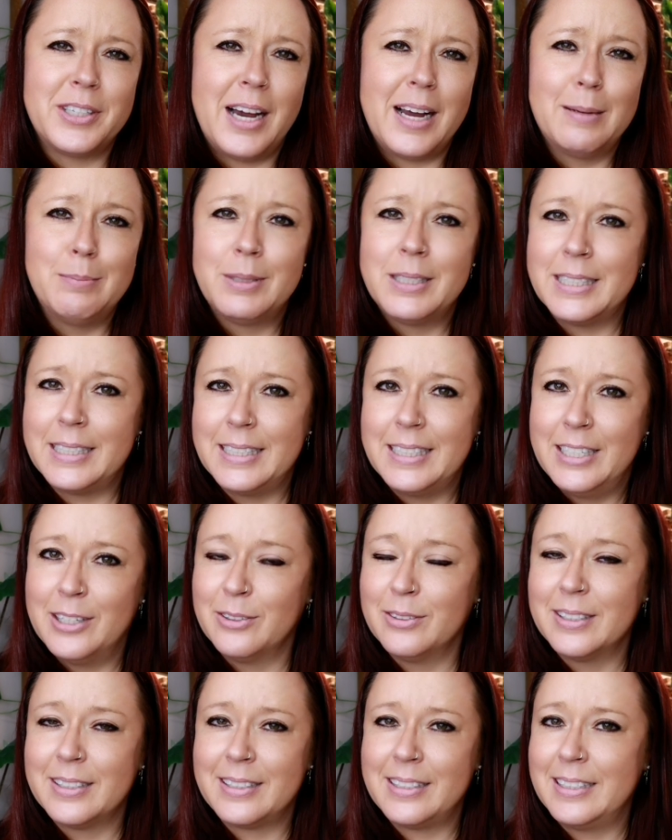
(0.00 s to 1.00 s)
your time sitting
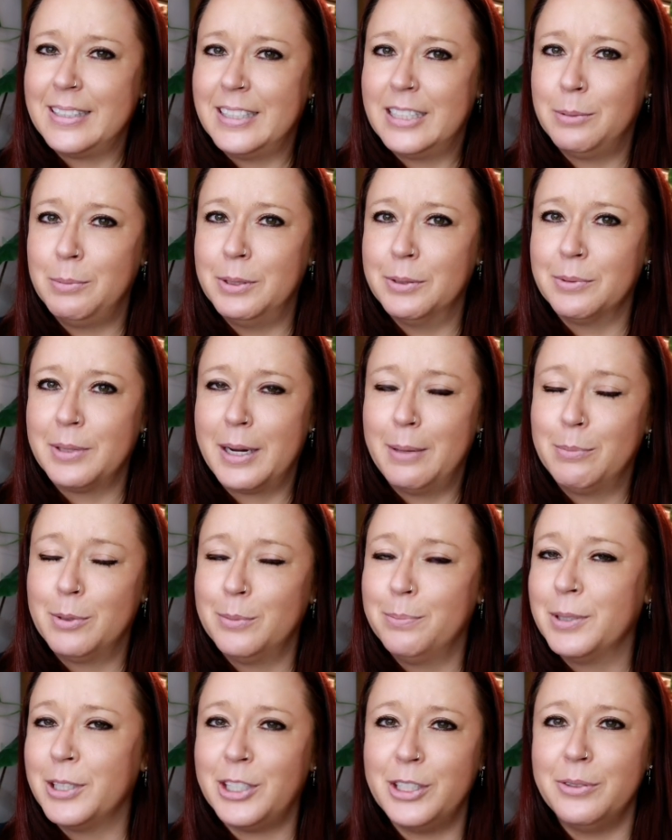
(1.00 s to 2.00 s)
here listening to me
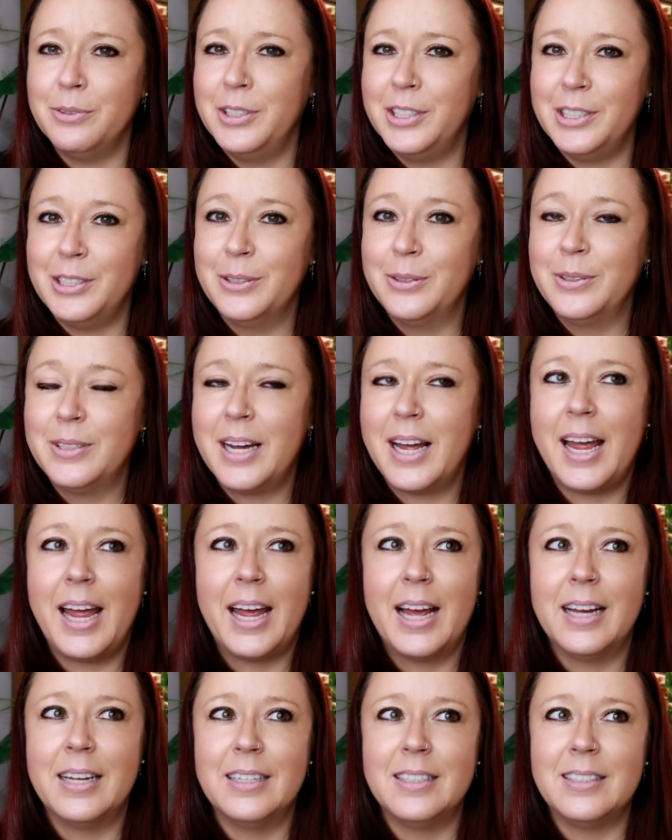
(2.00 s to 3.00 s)
ramble, but you do.
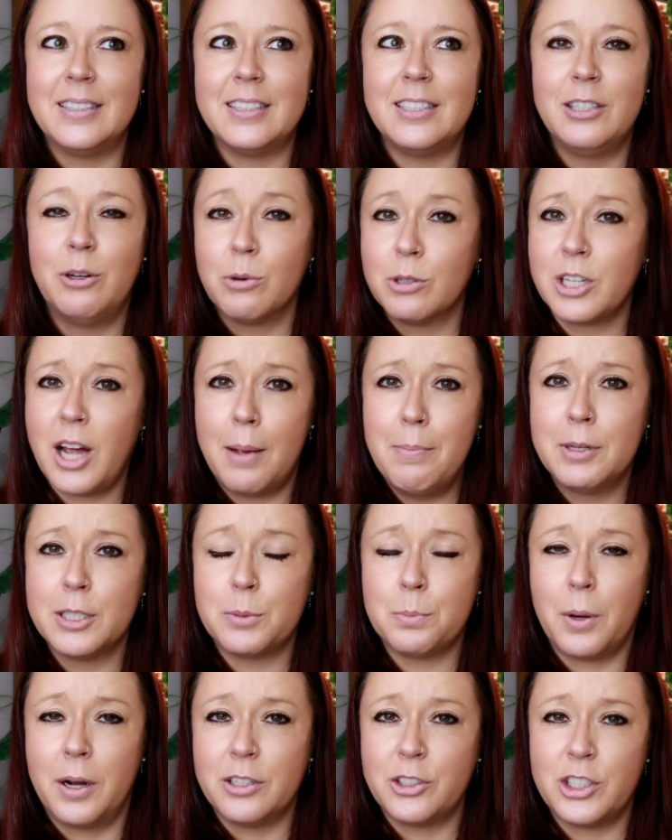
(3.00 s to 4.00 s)
And your time
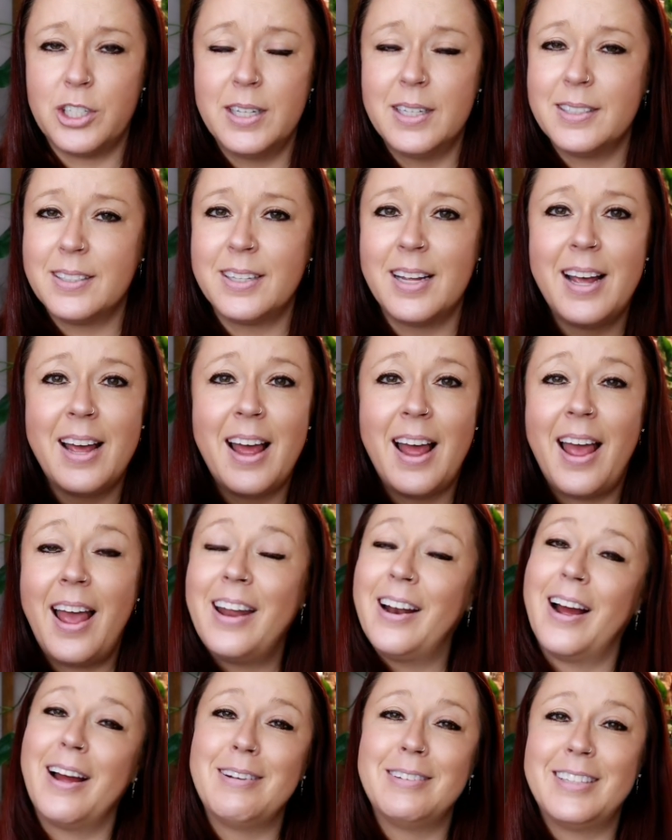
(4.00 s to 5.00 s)
is precious.
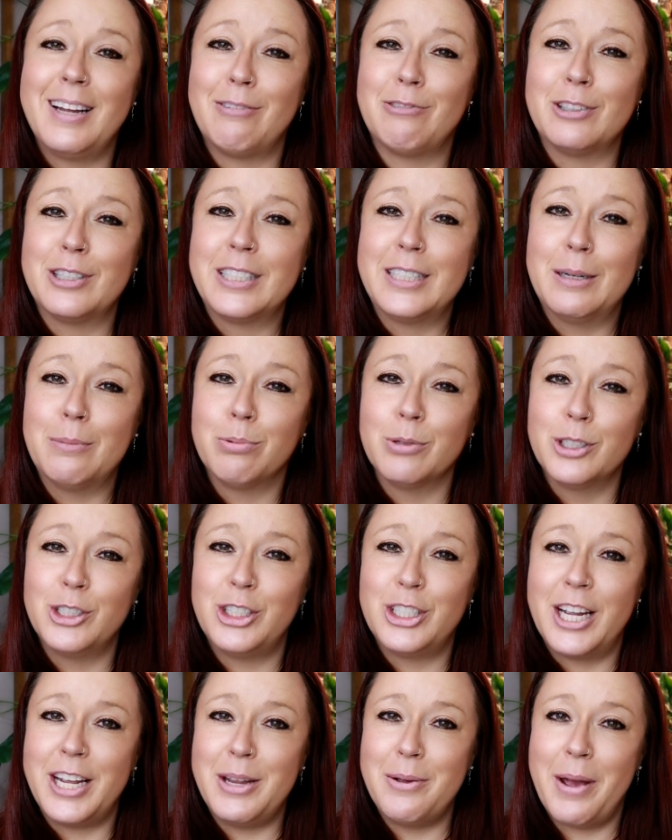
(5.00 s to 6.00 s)
And I definitely
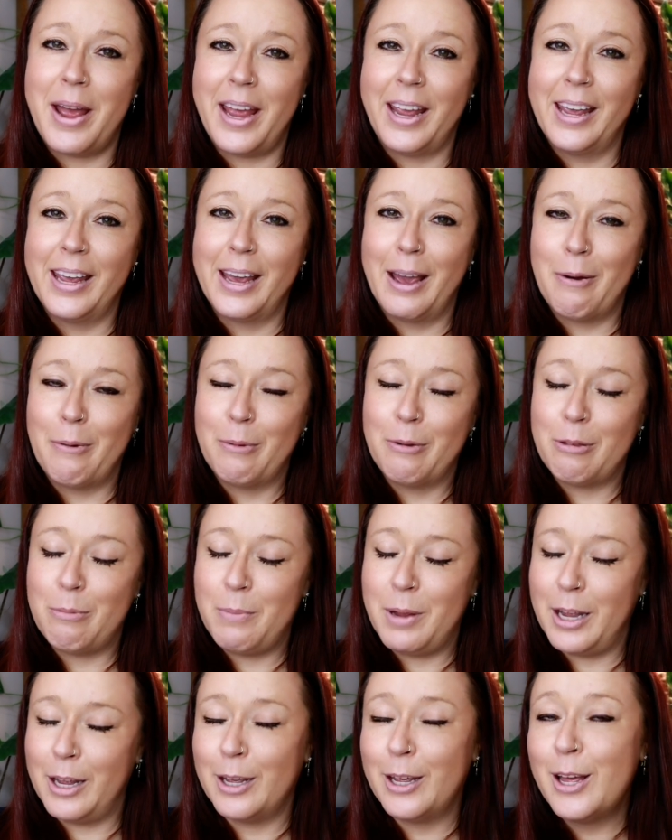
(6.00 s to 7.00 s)
appreciate you hanging out
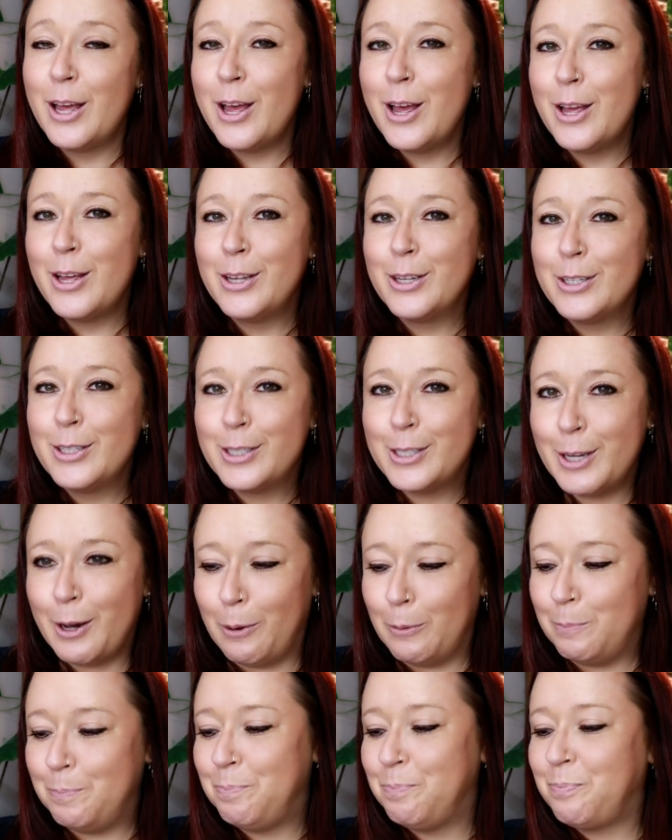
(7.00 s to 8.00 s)
with me.
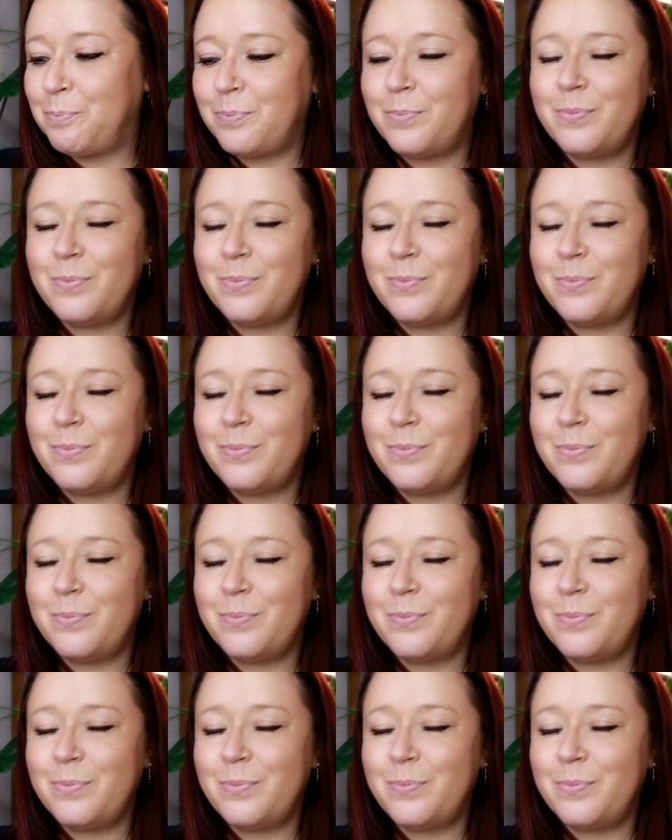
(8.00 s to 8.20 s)
So